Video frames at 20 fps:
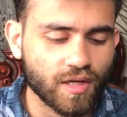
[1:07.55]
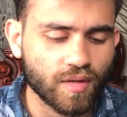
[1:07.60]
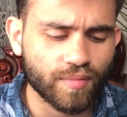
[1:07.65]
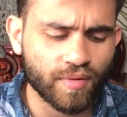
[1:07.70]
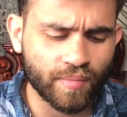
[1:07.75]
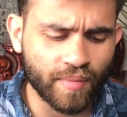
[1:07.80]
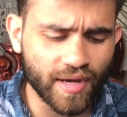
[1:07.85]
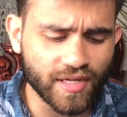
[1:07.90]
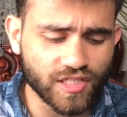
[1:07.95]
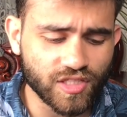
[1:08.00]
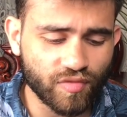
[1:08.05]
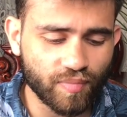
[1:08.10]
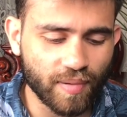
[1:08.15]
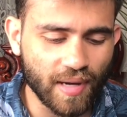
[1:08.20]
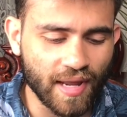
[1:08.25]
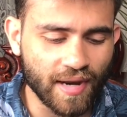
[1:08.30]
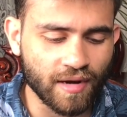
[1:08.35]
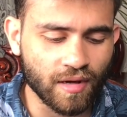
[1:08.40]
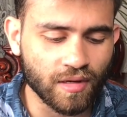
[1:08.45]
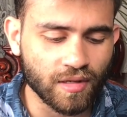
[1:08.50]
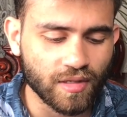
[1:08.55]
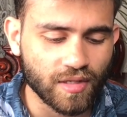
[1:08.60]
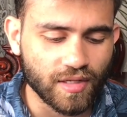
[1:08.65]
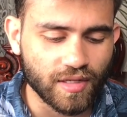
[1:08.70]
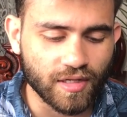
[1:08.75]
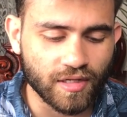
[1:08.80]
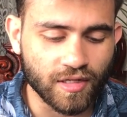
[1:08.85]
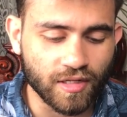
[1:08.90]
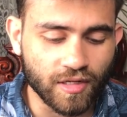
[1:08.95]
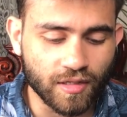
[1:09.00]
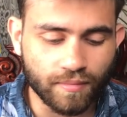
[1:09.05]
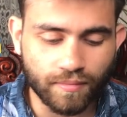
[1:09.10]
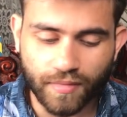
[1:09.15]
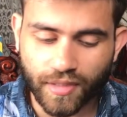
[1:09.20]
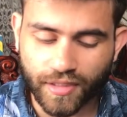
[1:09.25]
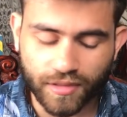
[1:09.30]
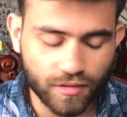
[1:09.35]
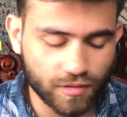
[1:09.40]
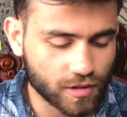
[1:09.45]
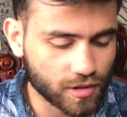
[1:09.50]
But My Shift Planner,
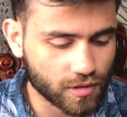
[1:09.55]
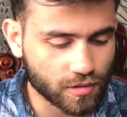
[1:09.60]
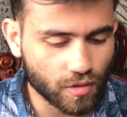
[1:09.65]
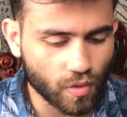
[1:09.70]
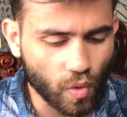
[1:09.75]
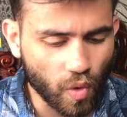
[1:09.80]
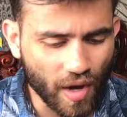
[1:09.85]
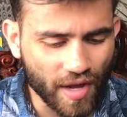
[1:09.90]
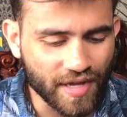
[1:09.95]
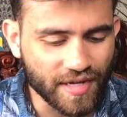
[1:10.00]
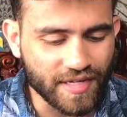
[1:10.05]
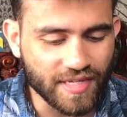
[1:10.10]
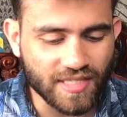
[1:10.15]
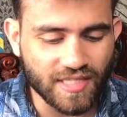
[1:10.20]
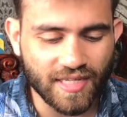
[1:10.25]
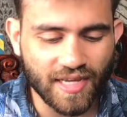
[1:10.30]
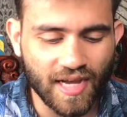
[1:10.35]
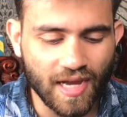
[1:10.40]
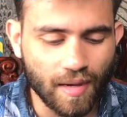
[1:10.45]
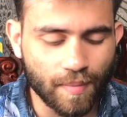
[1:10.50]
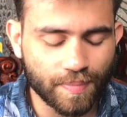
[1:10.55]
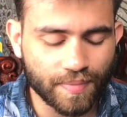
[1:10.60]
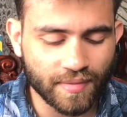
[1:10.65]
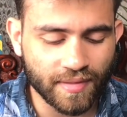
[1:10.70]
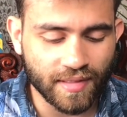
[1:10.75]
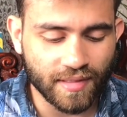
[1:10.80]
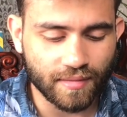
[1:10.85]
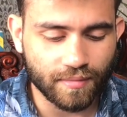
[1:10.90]
it's quite an easy app.